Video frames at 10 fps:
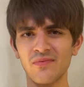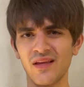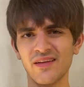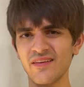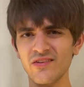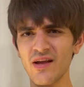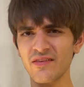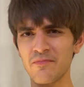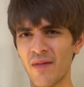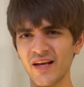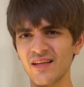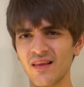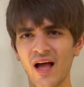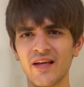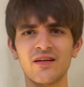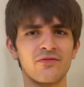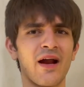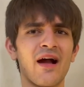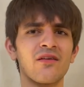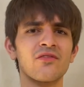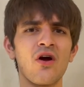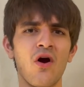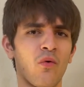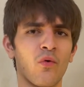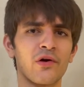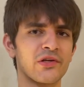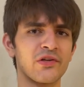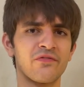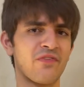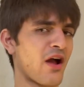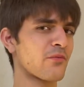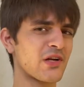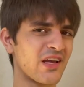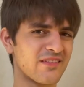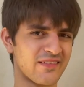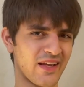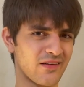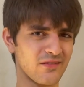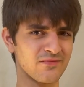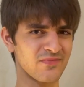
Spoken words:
unless you have the money lying around or you find one on sale,